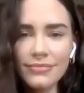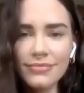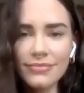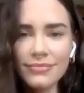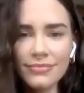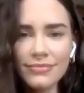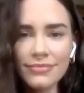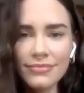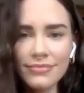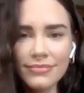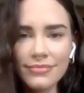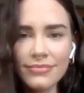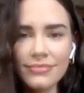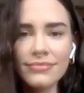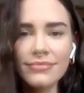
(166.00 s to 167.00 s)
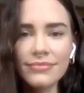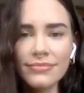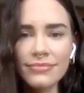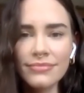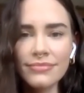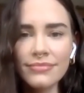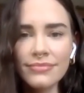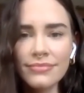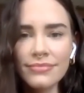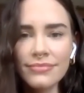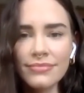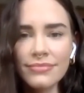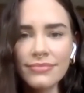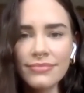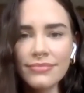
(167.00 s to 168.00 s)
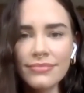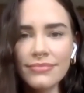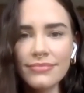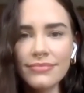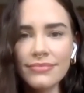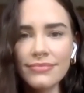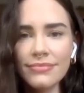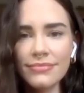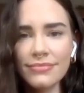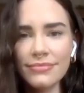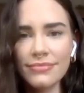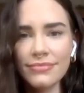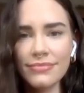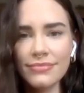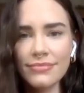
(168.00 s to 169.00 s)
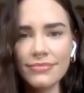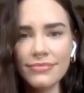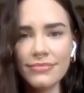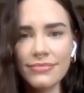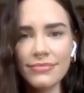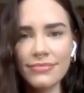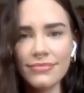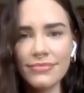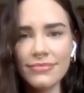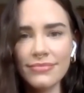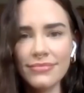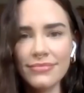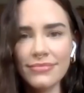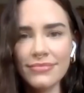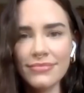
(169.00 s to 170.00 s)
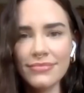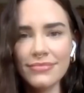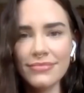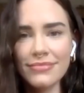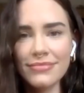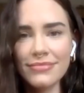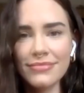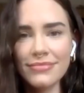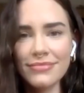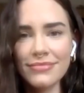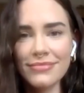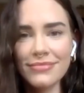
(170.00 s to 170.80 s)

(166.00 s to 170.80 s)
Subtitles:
[no speech]